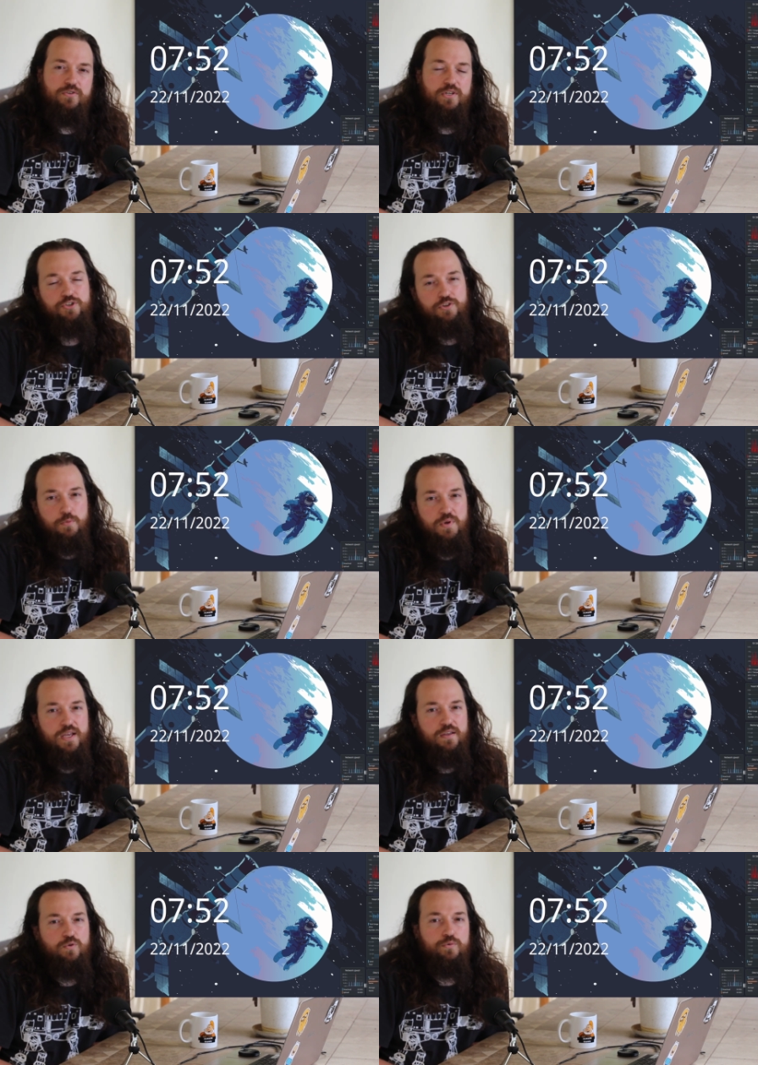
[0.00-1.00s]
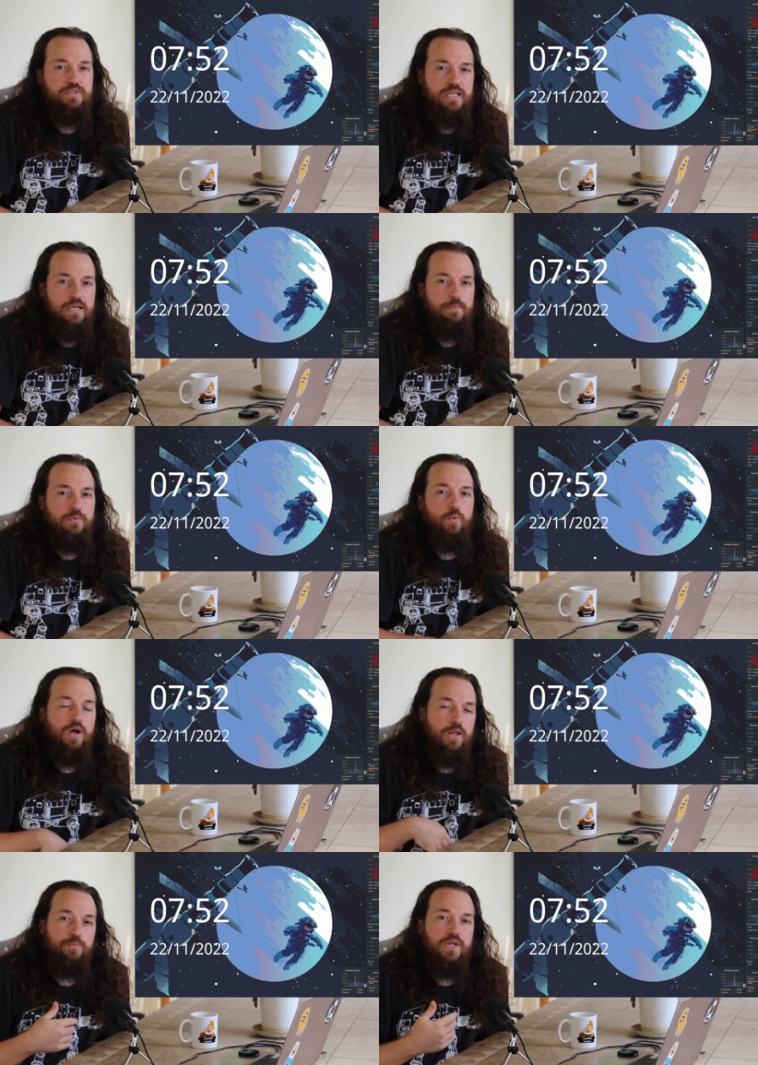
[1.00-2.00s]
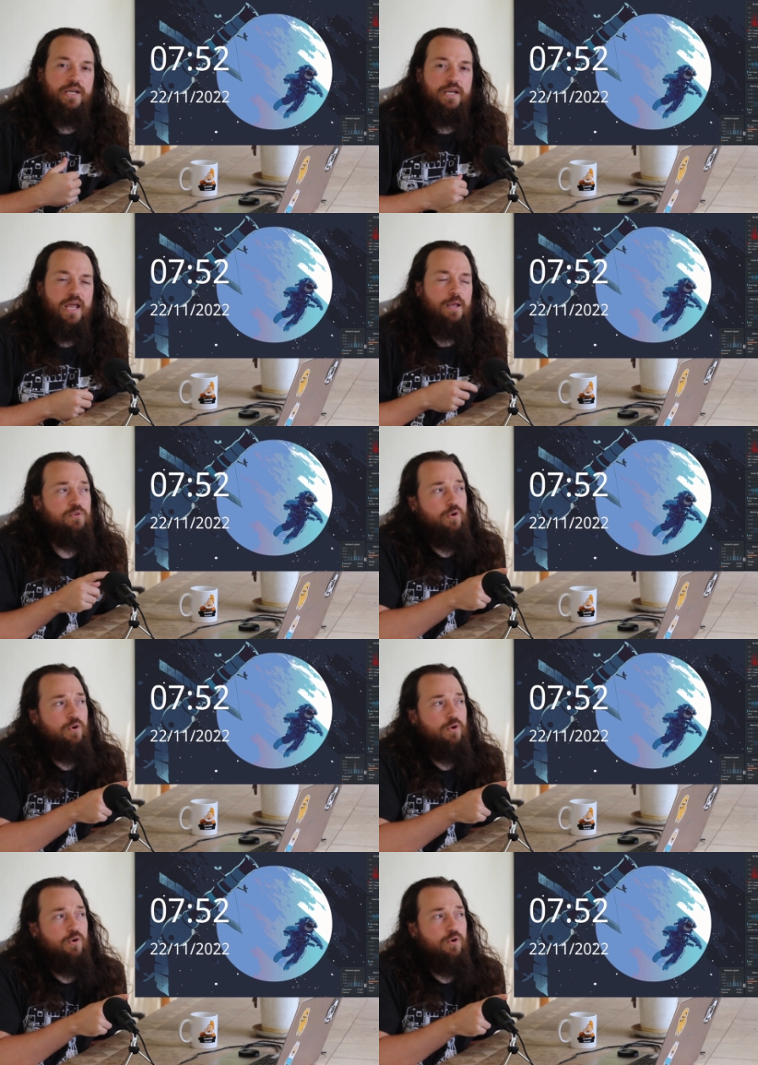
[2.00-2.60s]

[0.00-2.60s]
such as O B S or Steam while I'm playing a game.